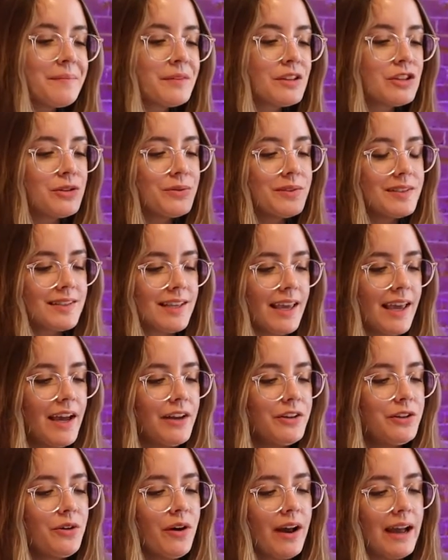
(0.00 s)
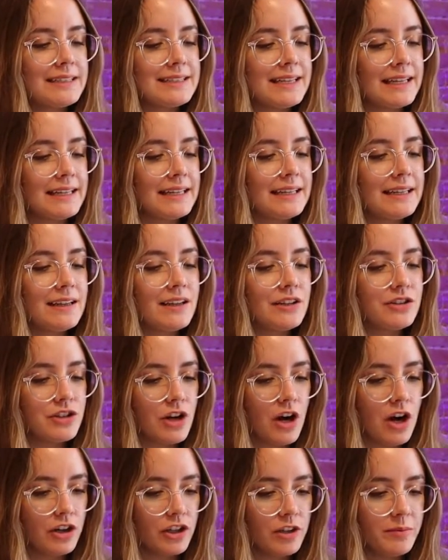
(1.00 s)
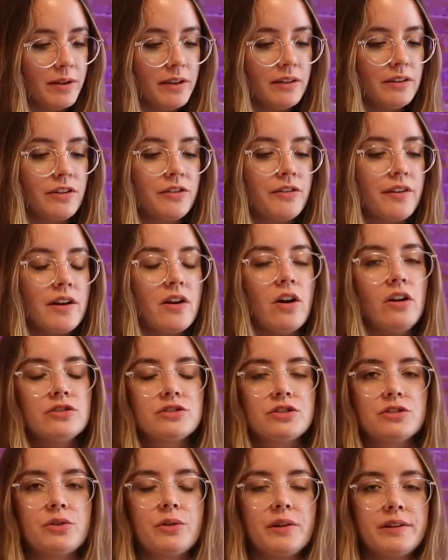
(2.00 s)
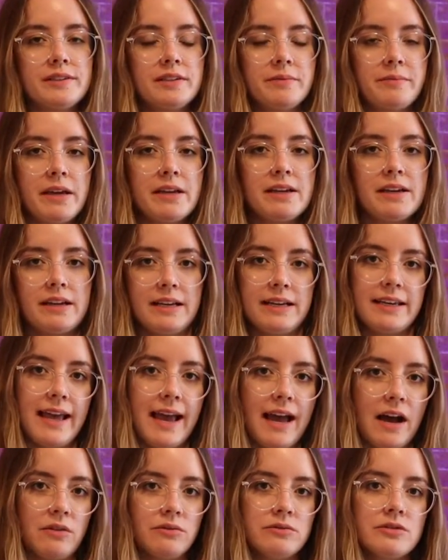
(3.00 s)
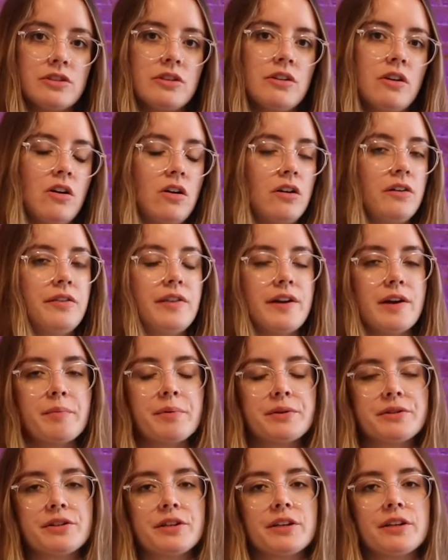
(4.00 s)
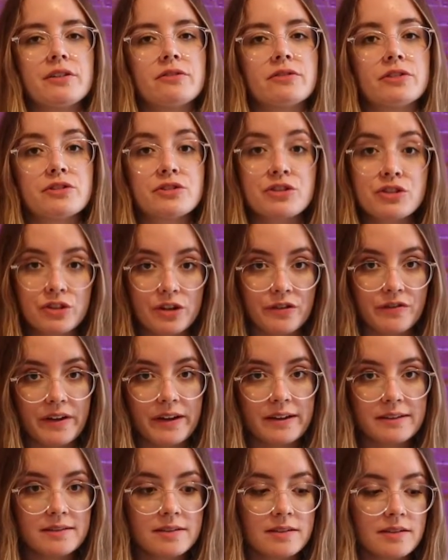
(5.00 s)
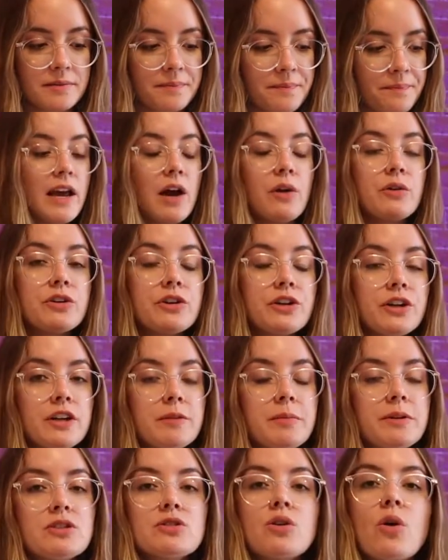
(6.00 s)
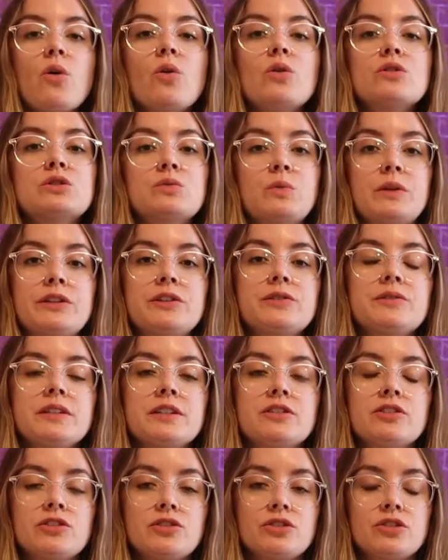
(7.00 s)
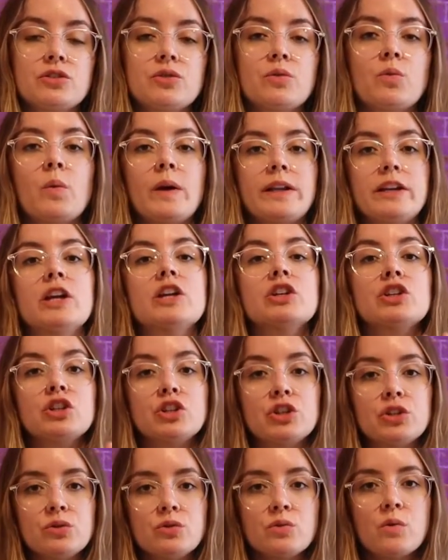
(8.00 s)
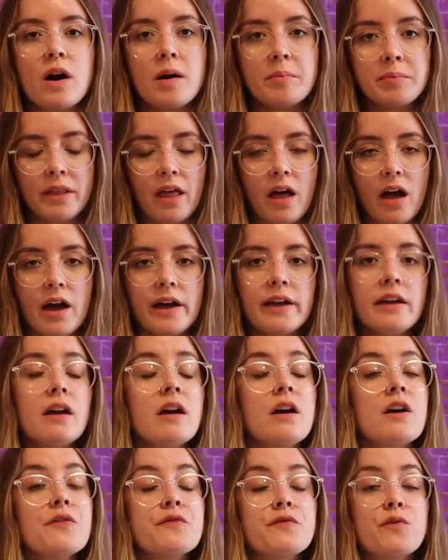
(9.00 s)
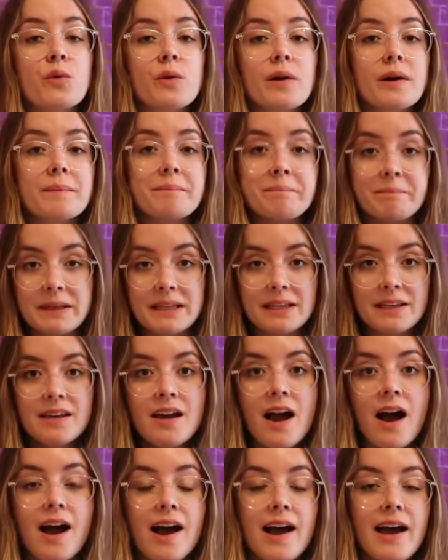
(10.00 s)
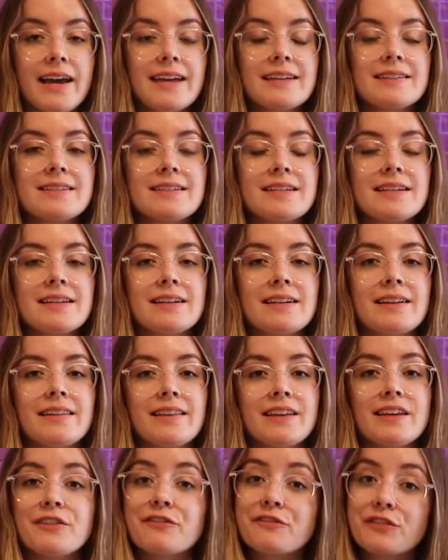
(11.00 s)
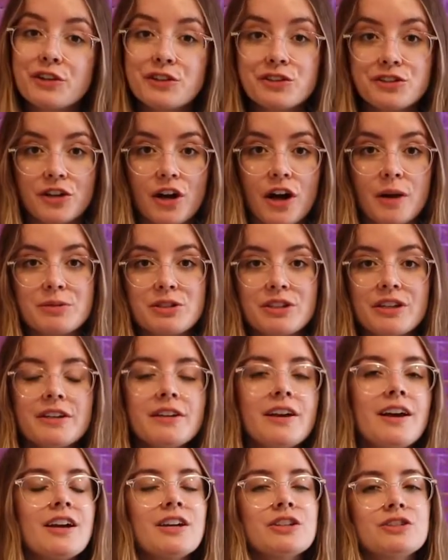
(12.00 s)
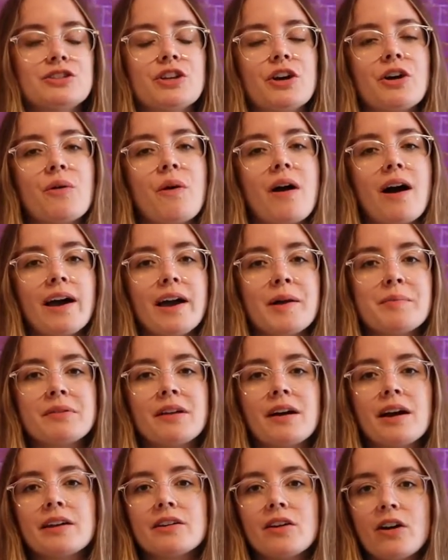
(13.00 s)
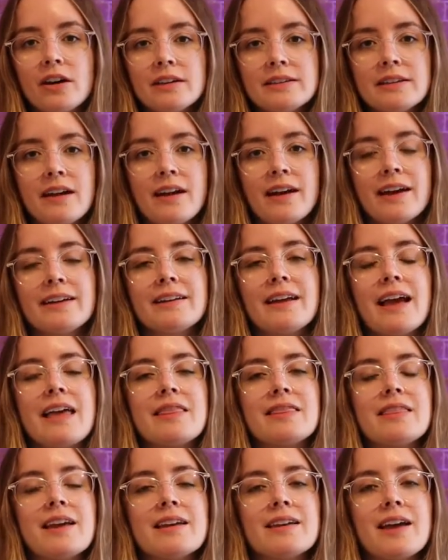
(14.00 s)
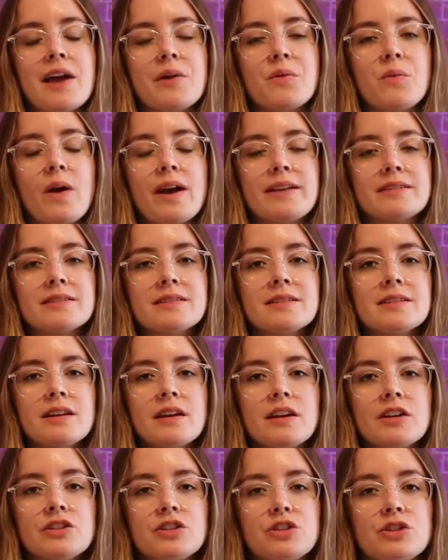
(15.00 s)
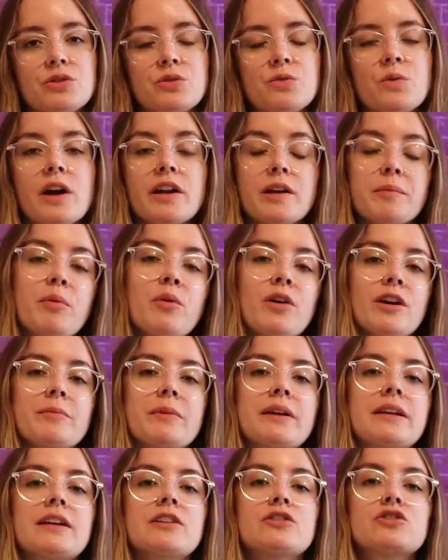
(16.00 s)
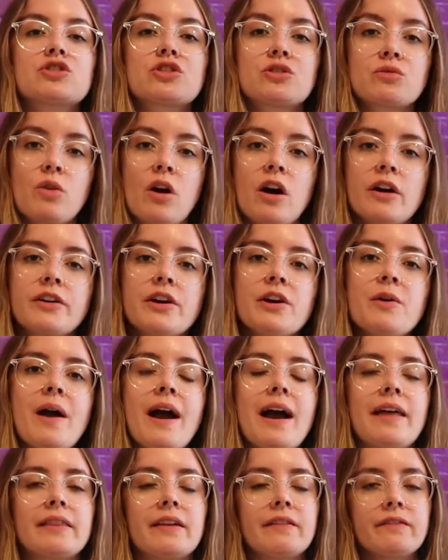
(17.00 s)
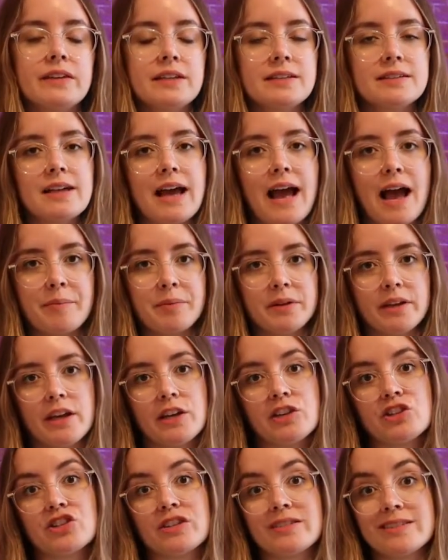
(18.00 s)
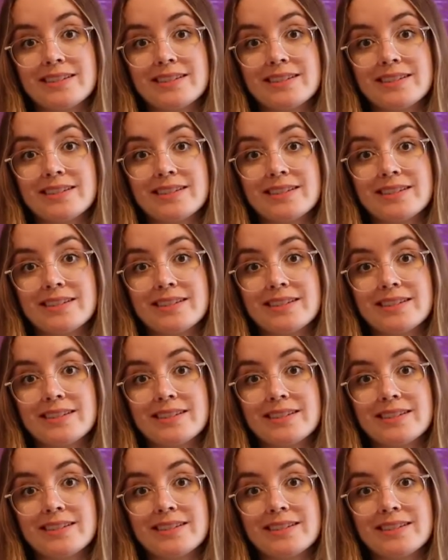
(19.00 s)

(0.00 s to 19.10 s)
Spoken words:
To scan your identity document, you're then also going to make an account on their particular service. Now, you're going to be told what you need to do when you apply. For me, I did the first option. So I applied online and then I went to an appointment in Toronto at the Visa Application